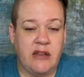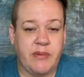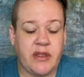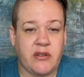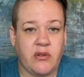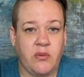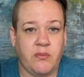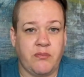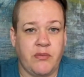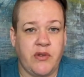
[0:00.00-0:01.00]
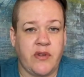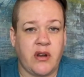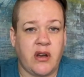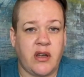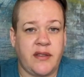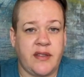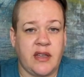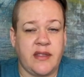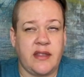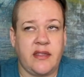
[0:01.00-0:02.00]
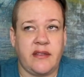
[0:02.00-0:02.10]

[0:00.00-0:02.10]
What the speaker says: But they're moving on, thinking that